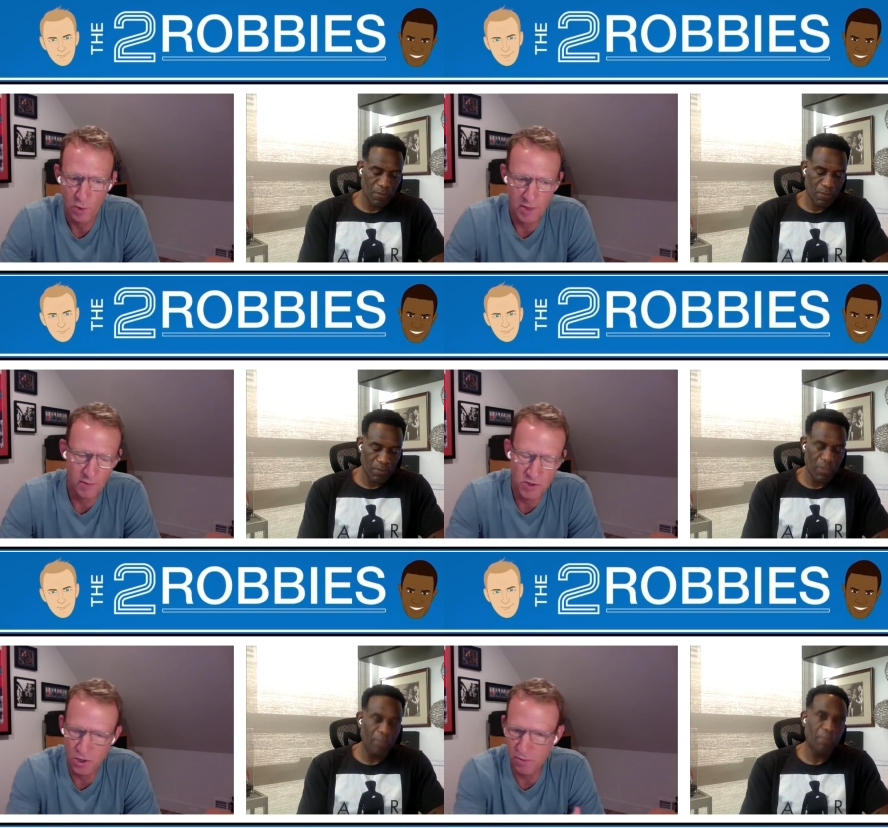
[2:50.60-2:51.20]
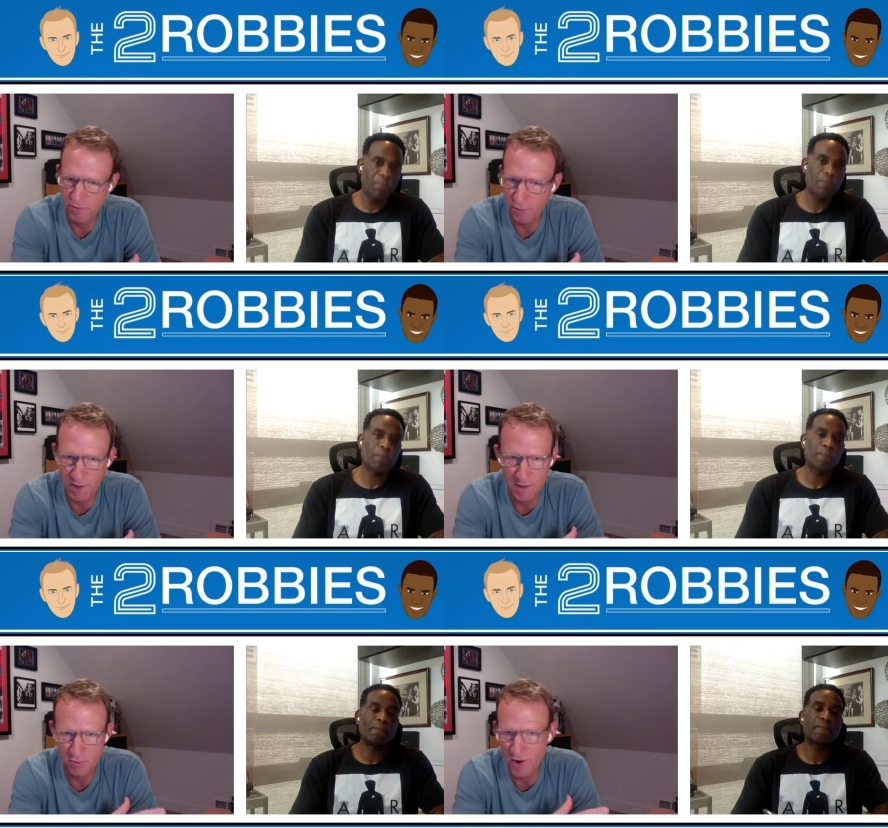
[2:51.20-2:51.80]
Speaker 1: when they yeah. return
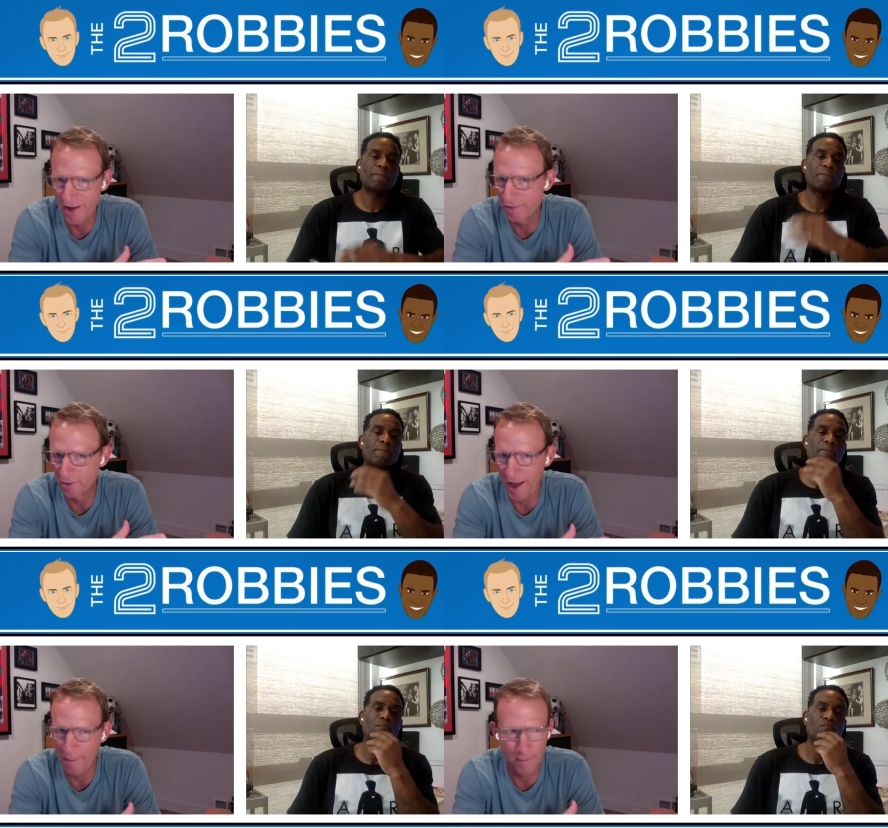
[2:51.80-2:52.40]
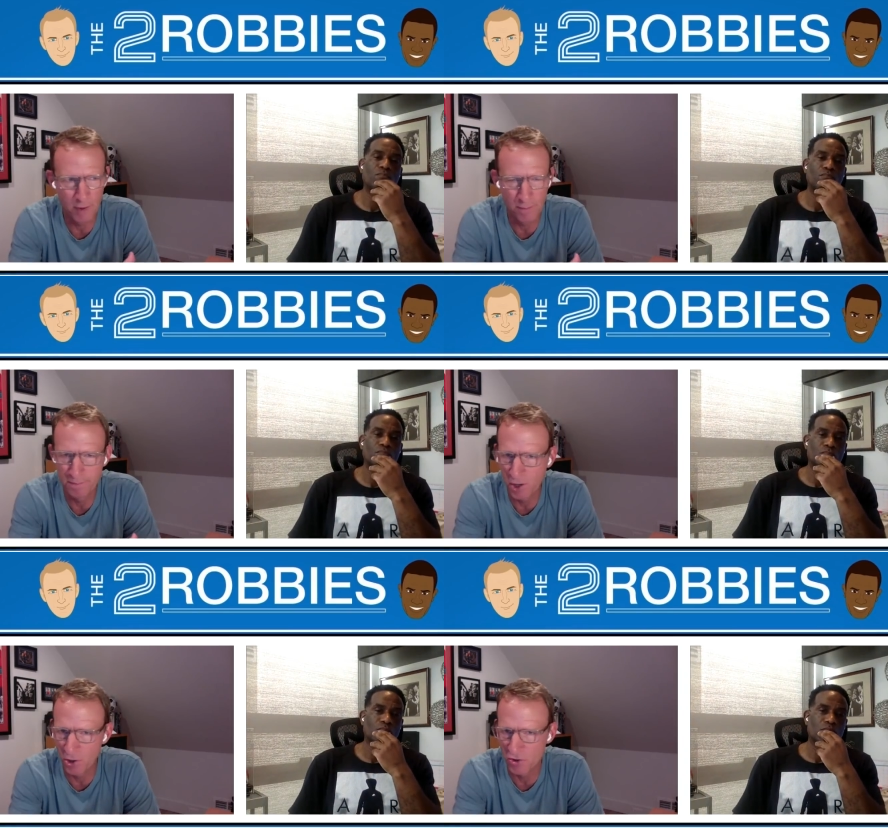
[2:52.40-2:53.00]
from these red,
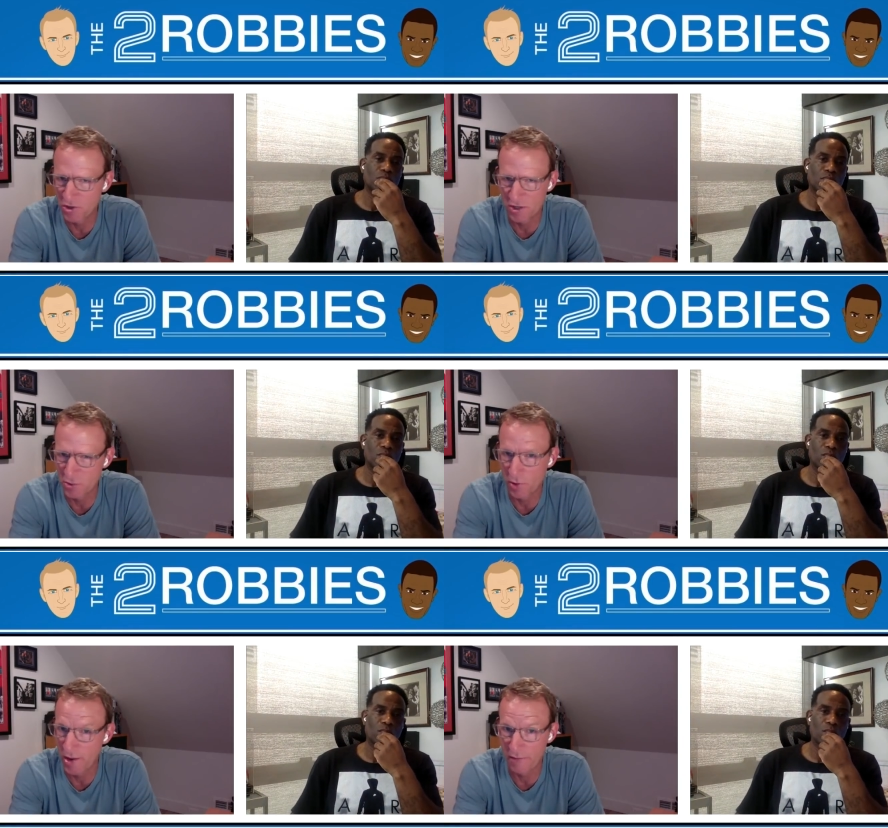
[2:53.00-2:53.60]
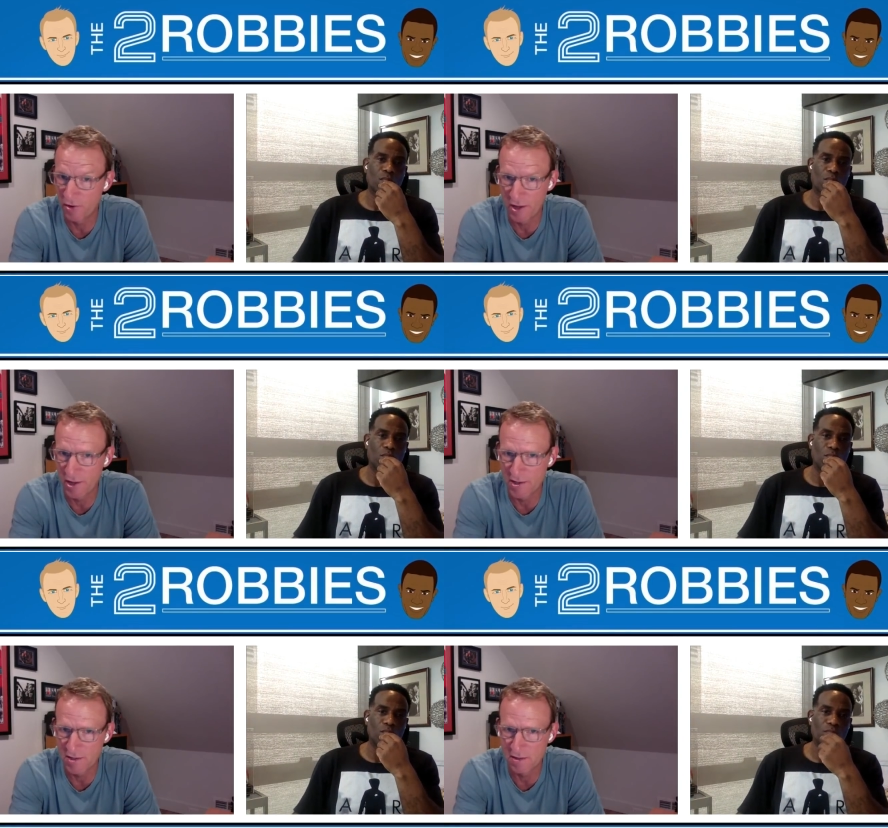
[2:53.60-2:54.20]
amber countries or whatever it
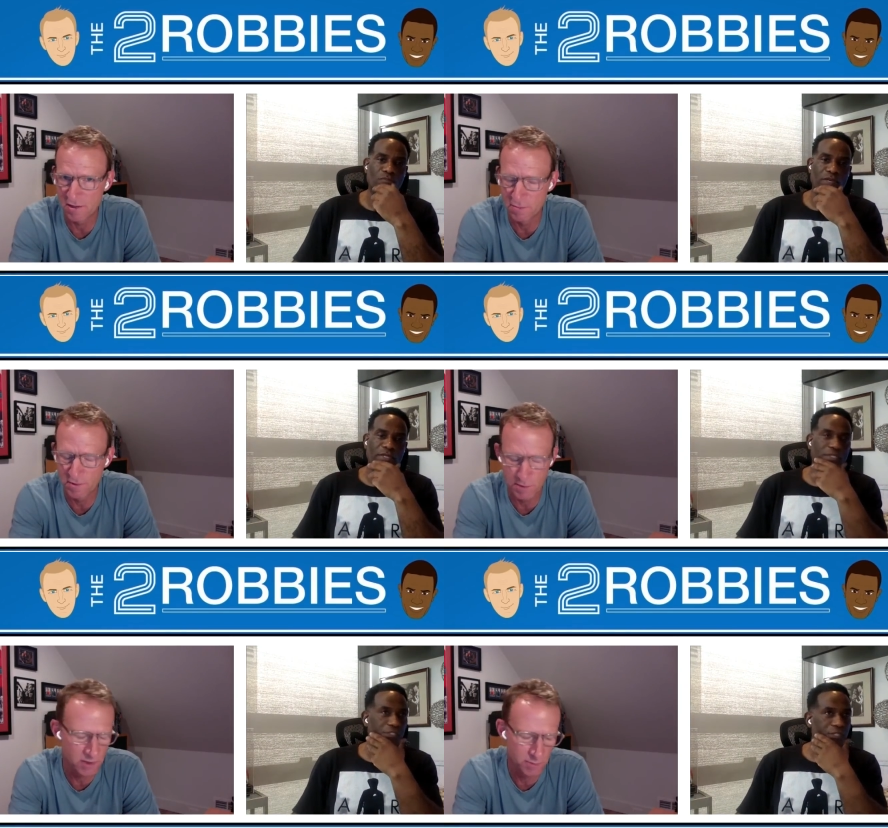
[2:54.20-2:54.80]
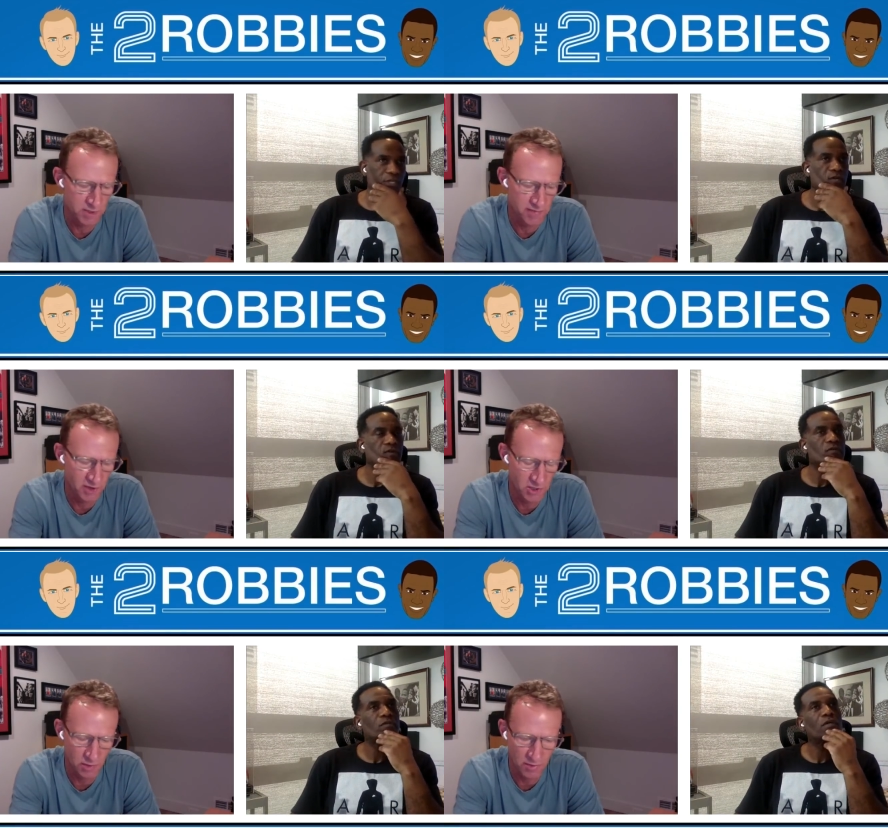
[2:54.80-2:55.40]
mm-hmm. is? Mm-hmm. There's
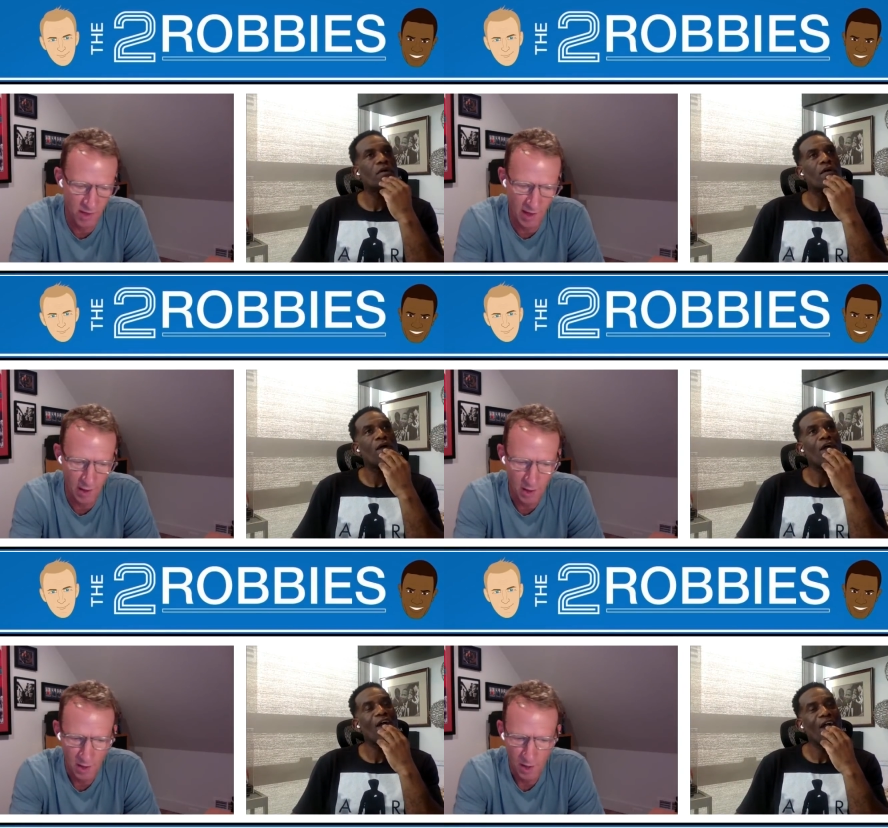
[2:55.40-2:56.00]
specifics yeah. on that.